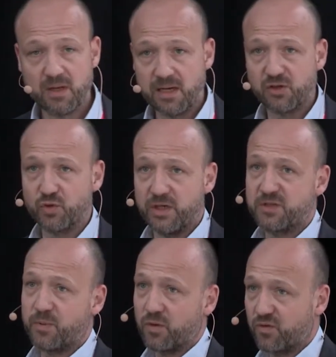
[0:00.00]
and to
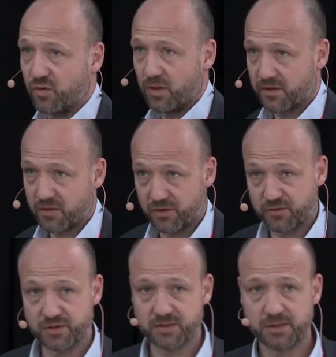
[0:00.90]
export to other
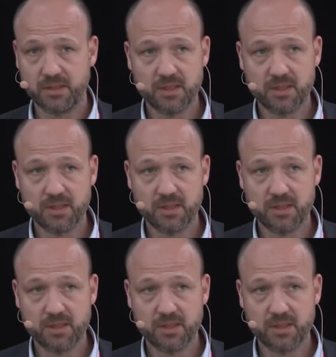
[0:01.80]
countries.